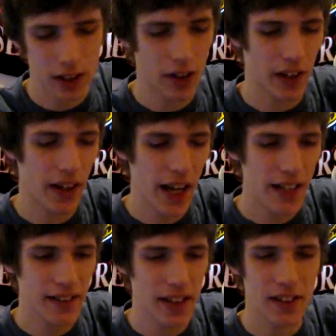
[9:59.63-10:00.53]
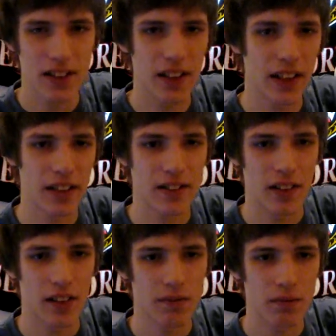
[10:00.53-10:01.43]
okay, the head says
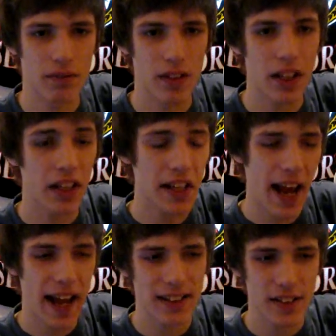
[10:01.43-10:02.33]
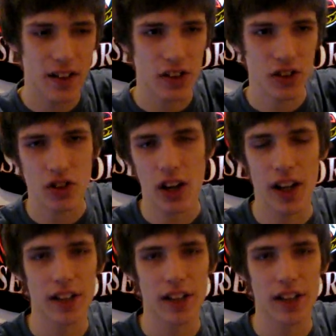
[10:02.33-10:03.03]
that he asked the Straw